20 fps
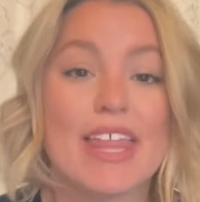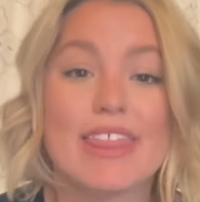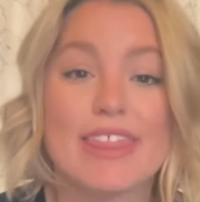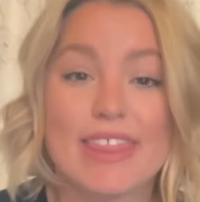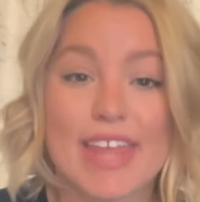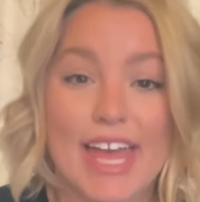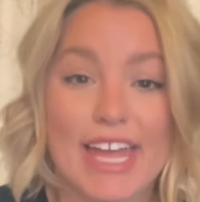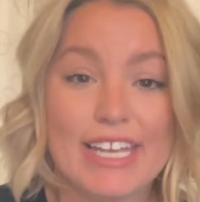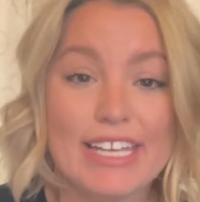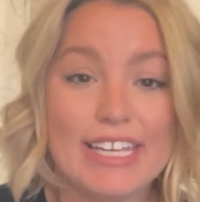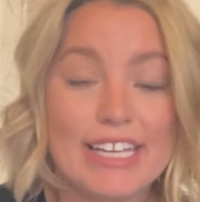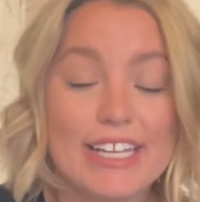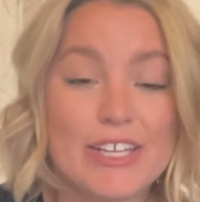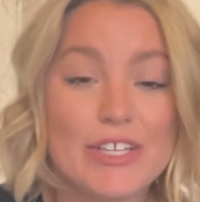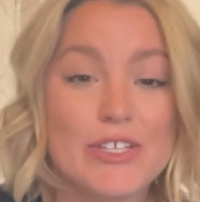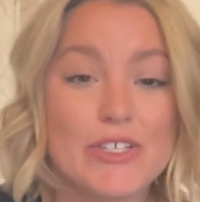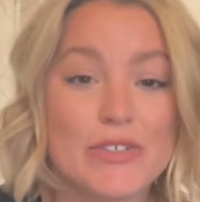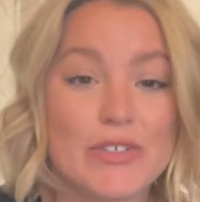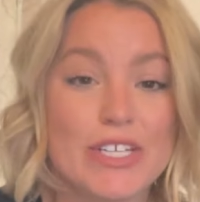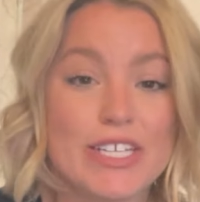Then
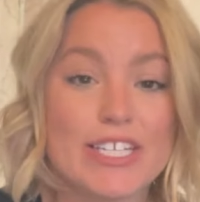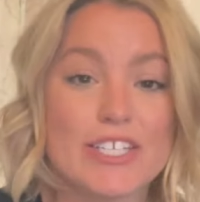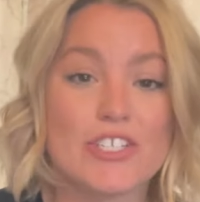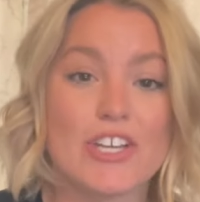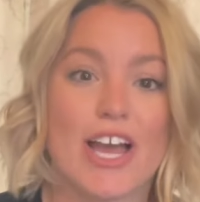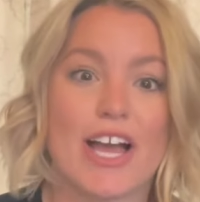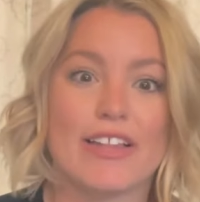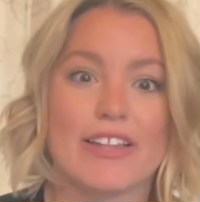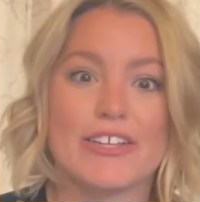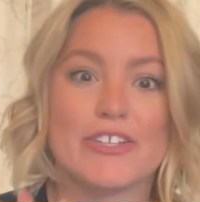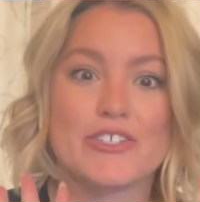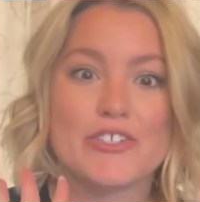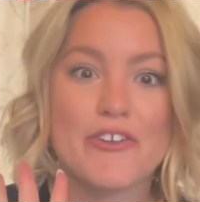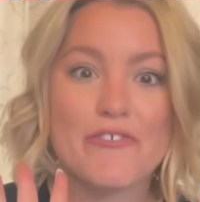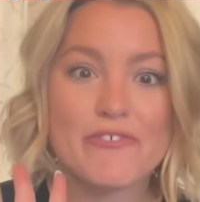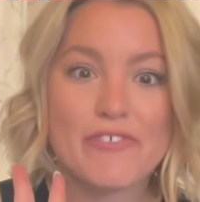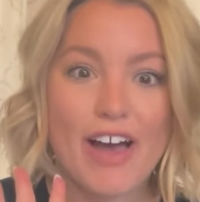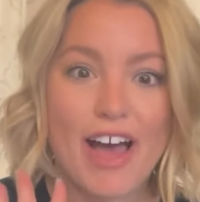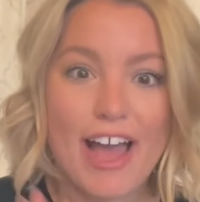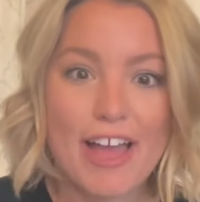you need to challenge
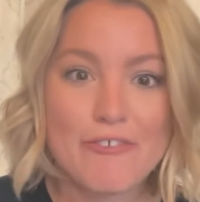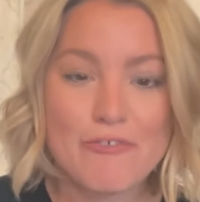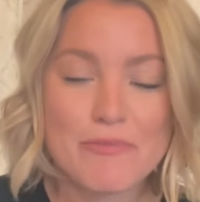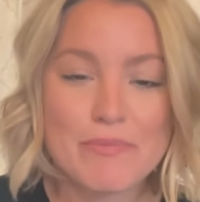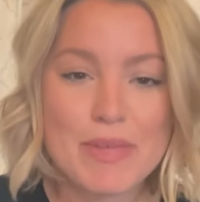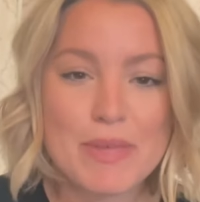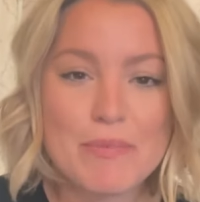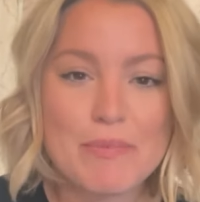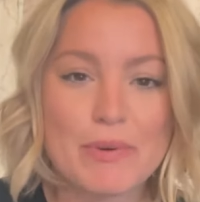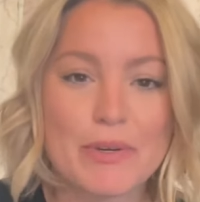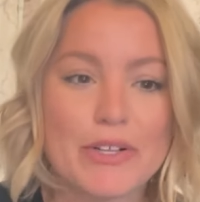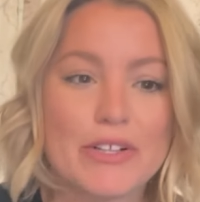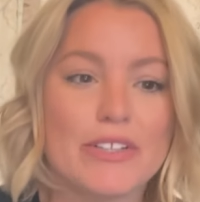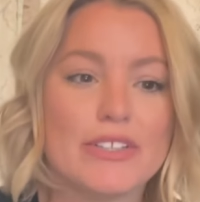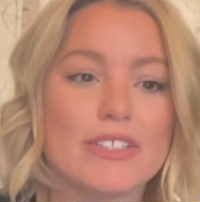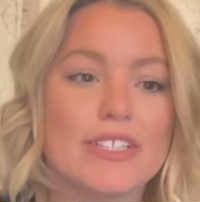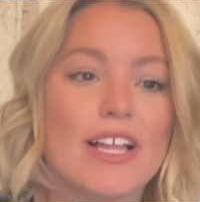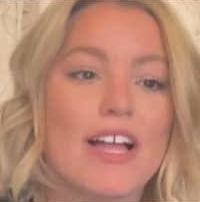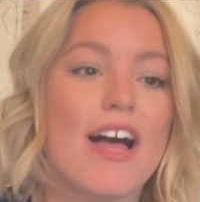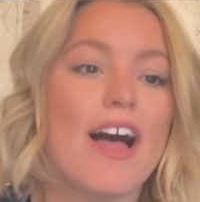five people.